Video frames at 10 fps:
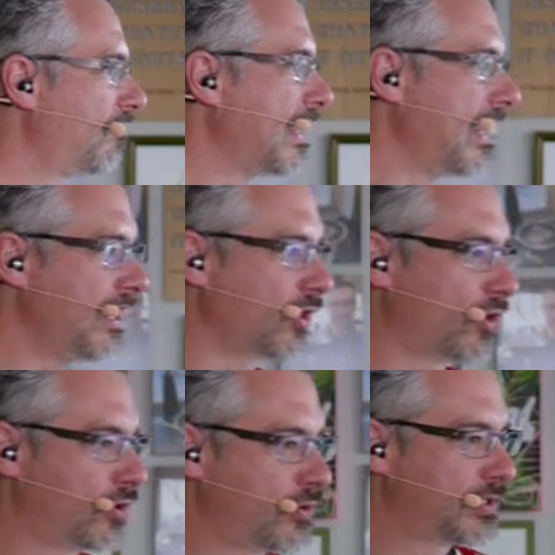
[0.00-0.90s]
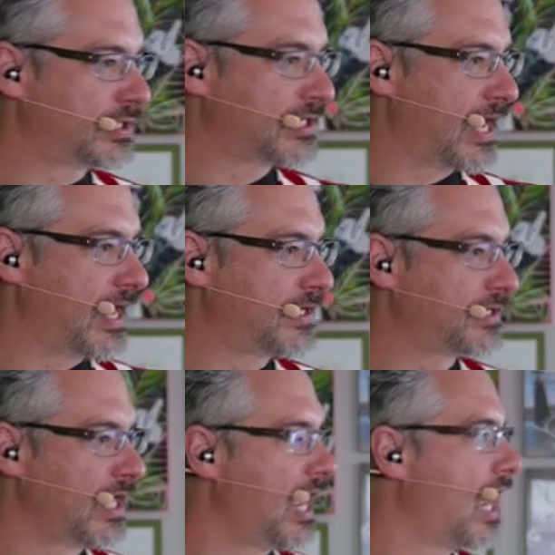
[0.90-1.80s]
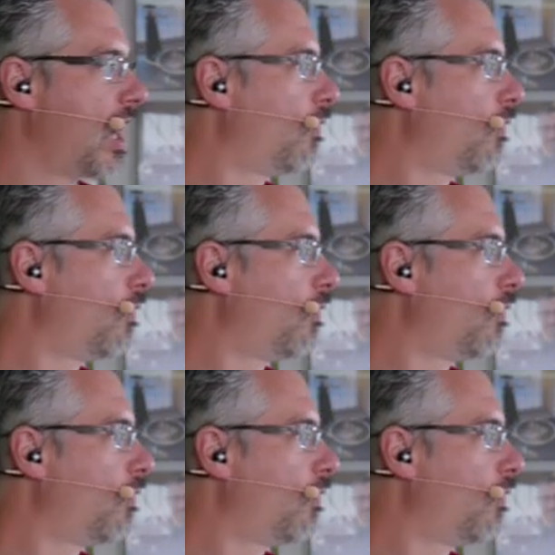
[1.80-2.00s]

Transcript: Peter who says, uh,